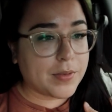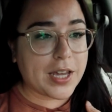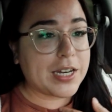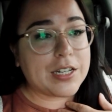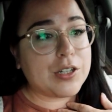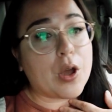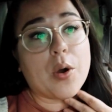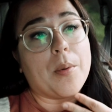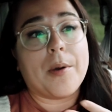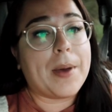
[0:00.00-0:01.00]
I didn't
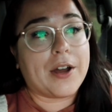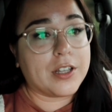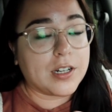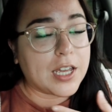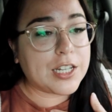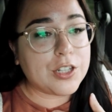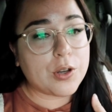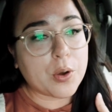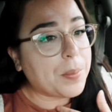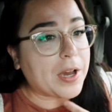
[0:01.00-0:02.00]
know about it. I didn't
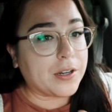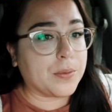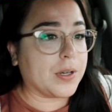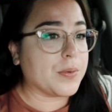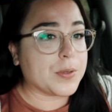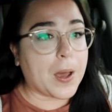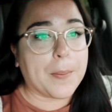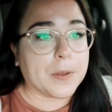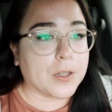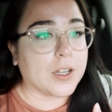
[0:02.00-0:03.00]
know about it when it was
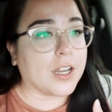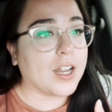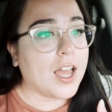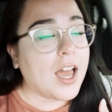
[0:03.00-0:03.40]
popular.